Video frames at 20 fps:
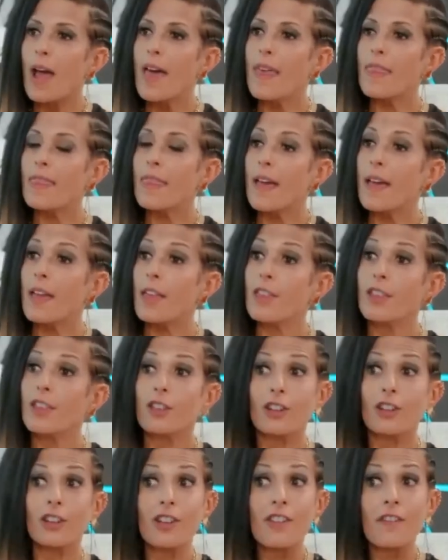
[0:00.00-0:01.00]
Where
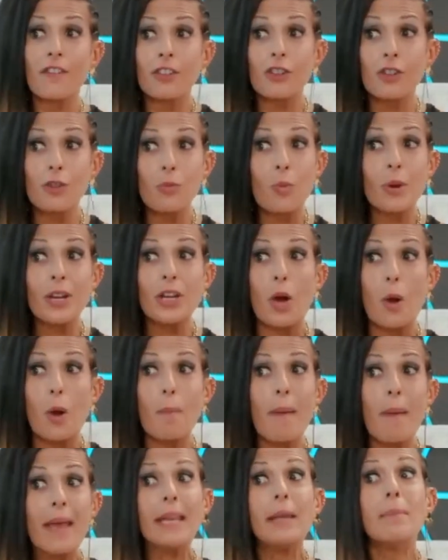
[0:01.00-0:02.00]
we know
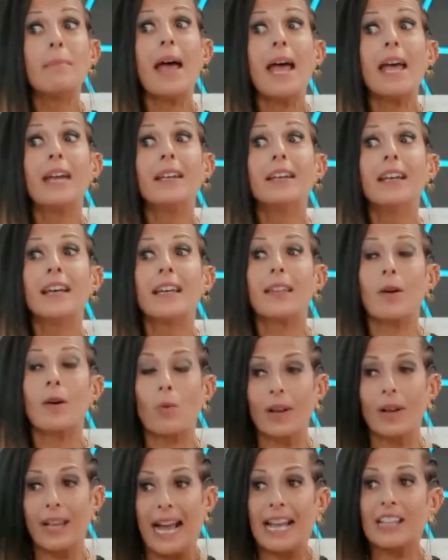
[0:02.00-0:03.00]
many men that
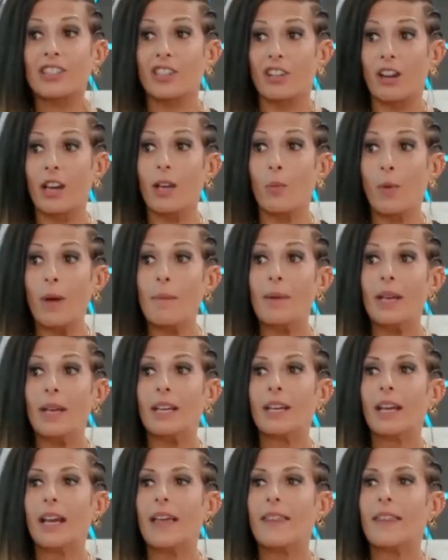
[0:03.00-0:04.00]
will gaslight
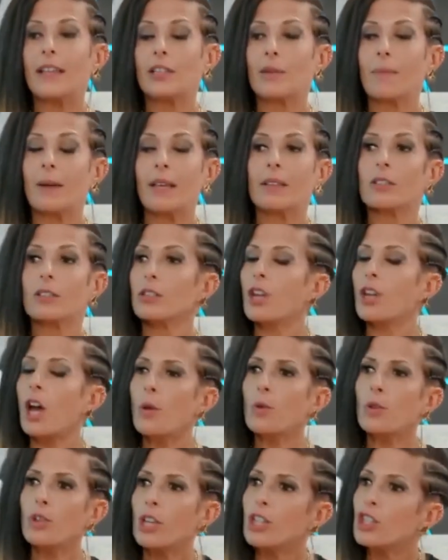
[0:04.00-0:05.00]
women that to make them,
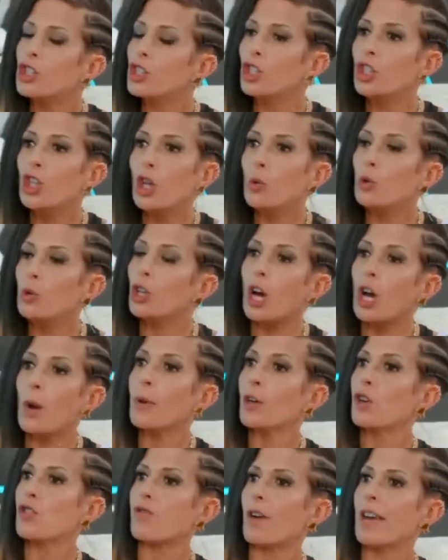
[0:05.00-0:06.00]
no, it's you. You're
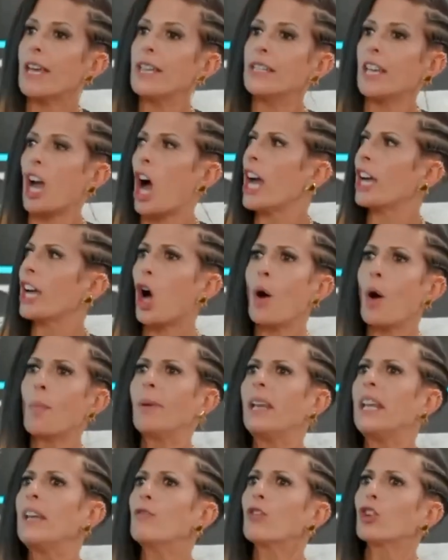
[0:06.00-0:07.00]
going crazy. I can't
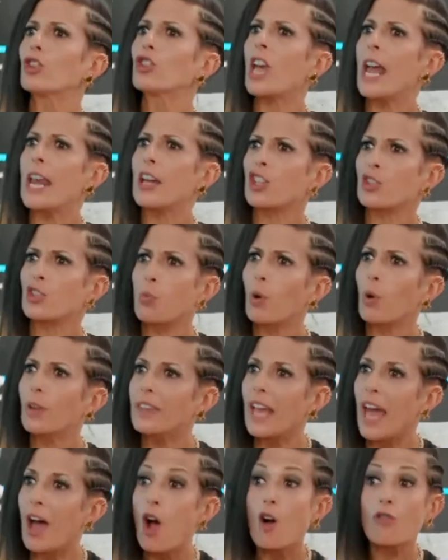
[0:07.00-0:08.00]
believe you're jealous. What
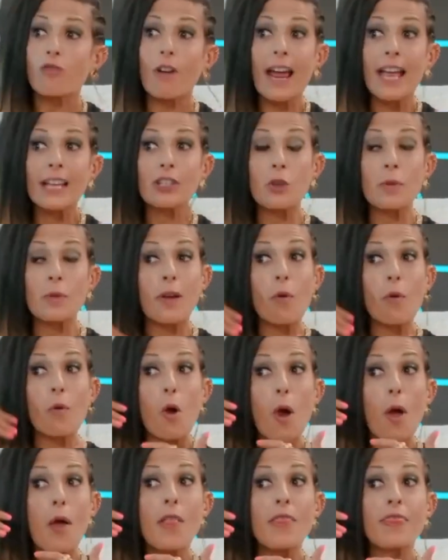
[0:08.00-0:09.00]
the, right? And so
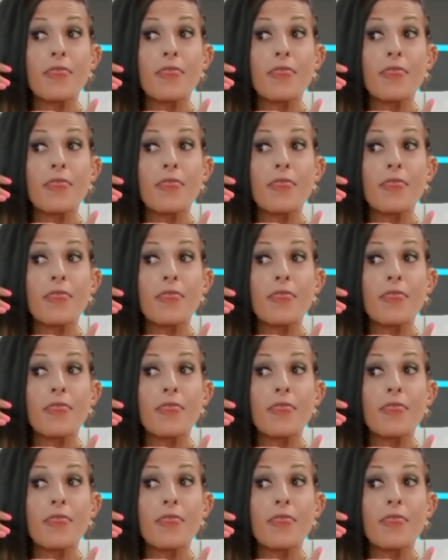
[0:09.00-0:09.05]
they'll